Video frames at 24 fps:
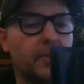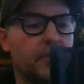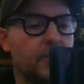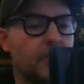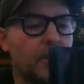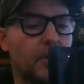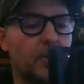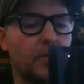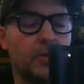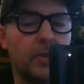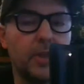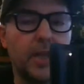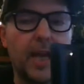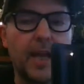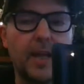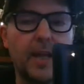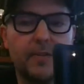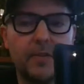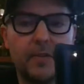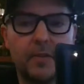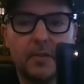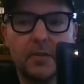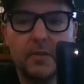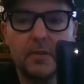so
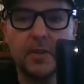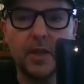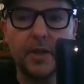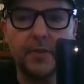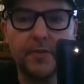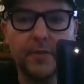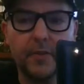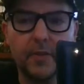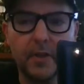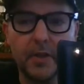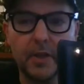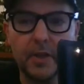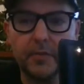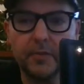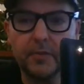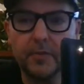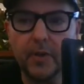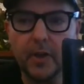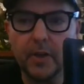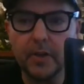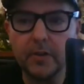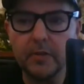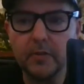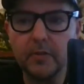yes definitely
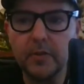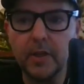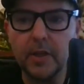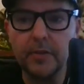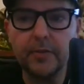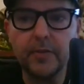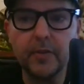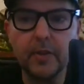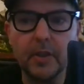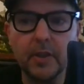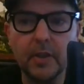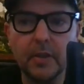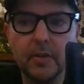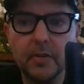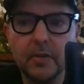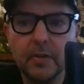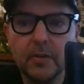friend definitely